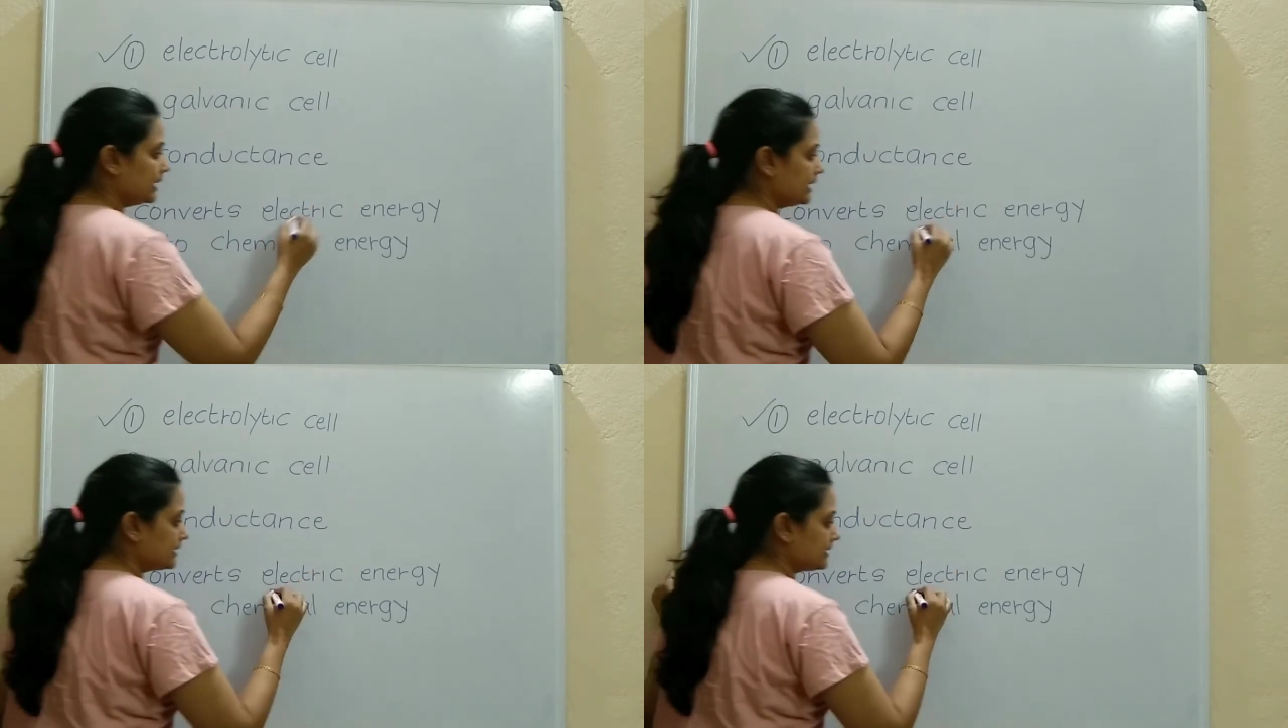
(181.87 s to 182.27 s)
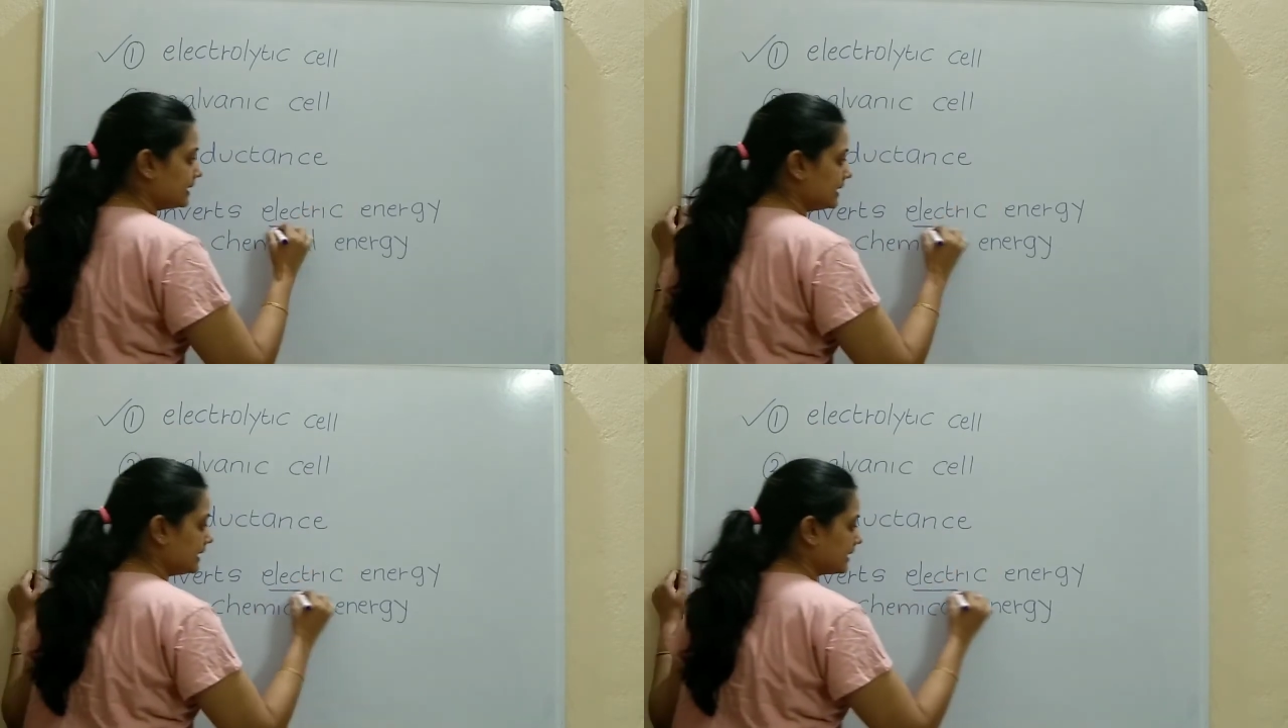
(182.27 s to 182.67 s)
is the
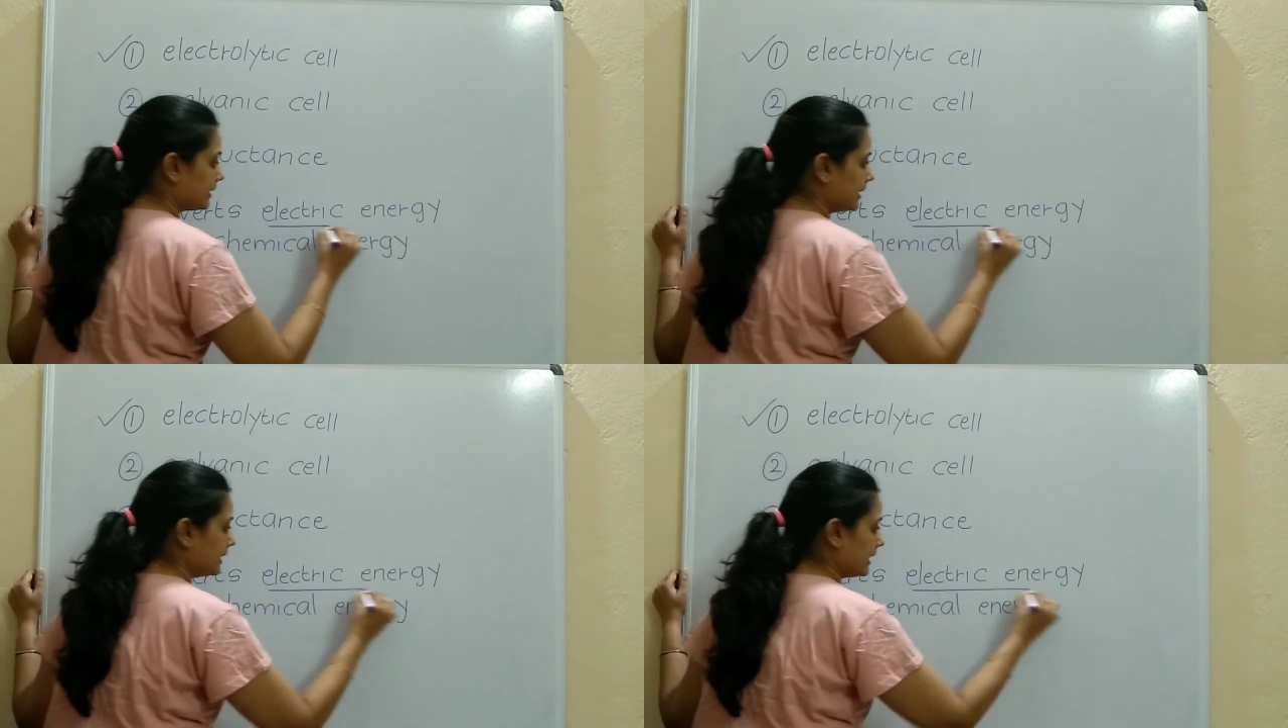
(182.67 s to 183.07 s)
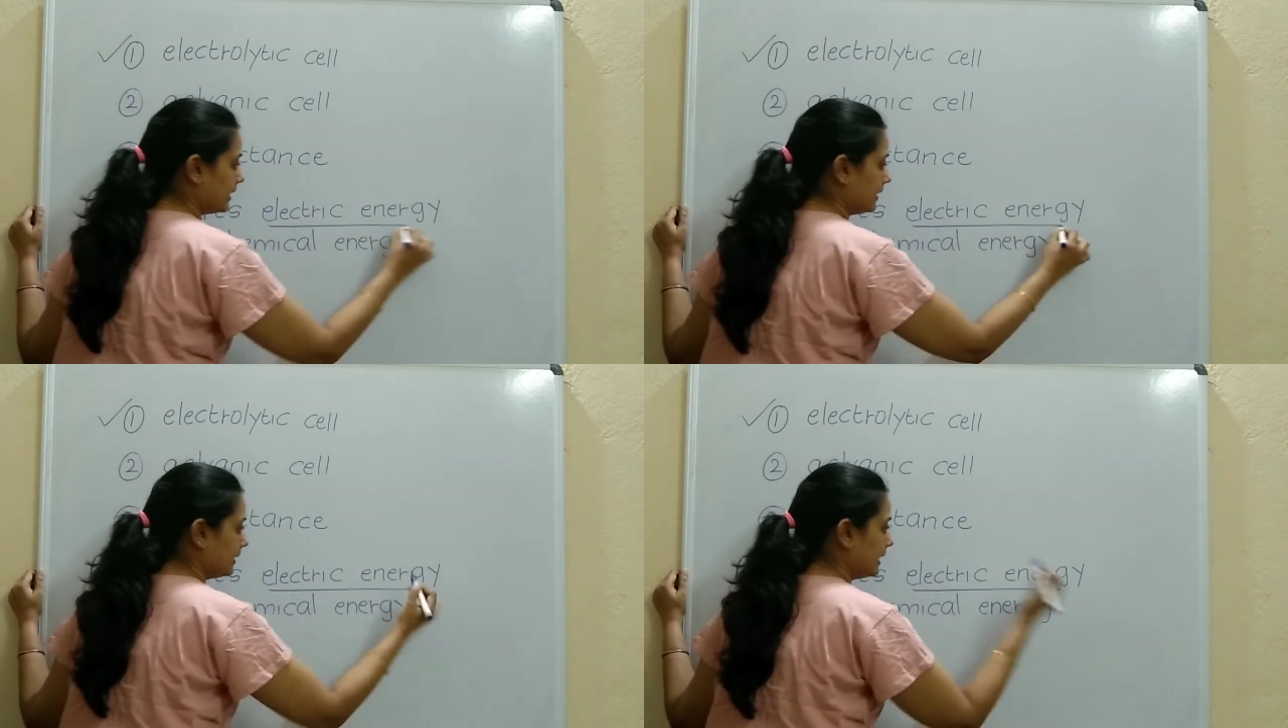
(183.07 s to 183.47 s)

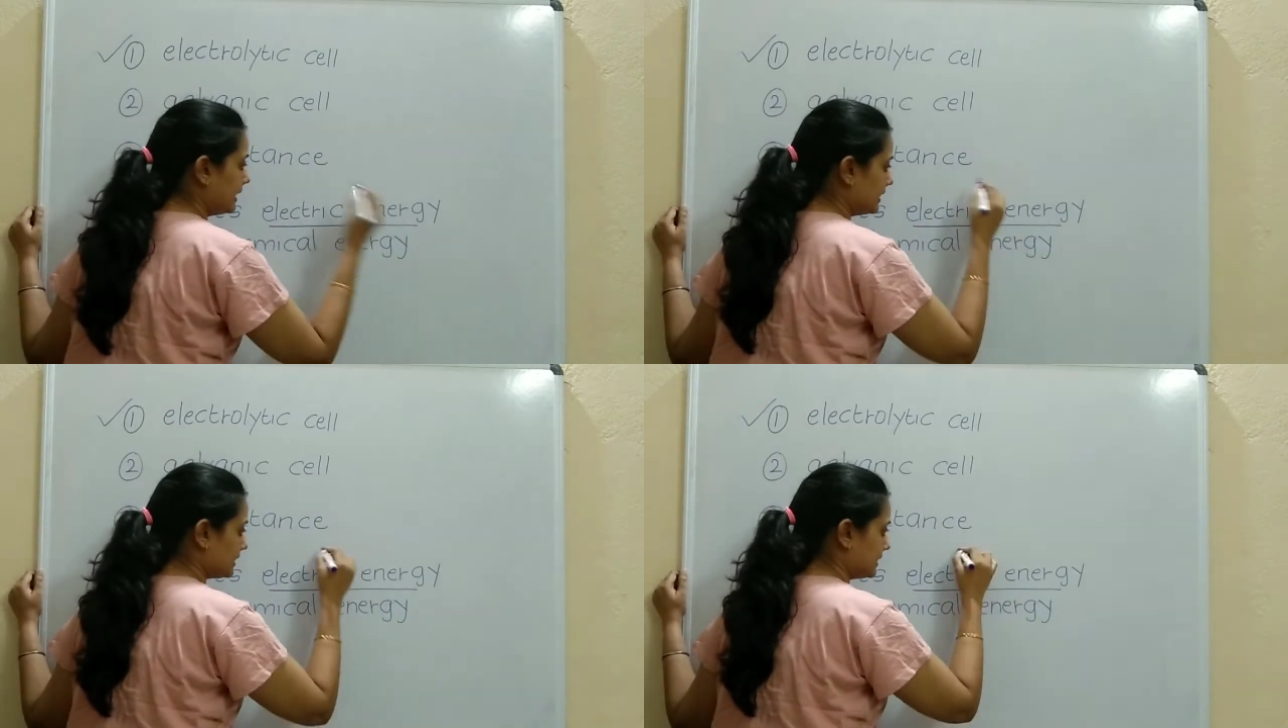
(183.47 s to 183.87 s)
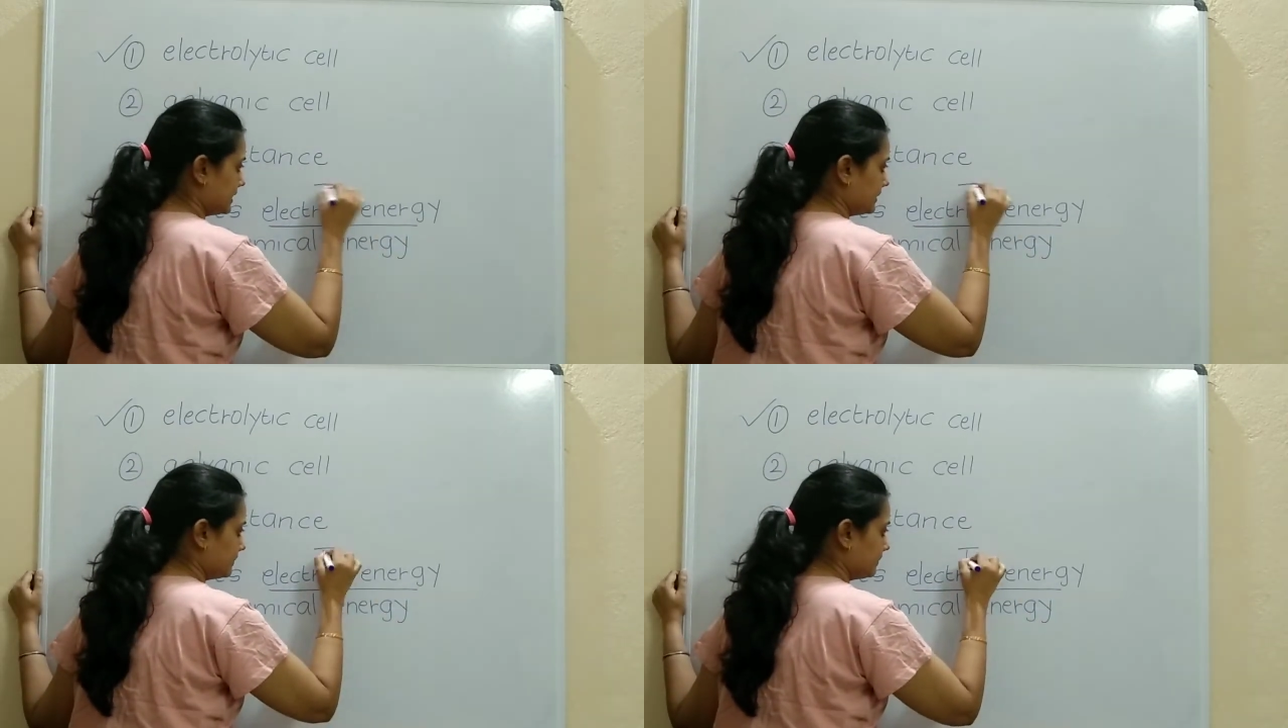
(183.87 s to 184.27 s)
electrical energy.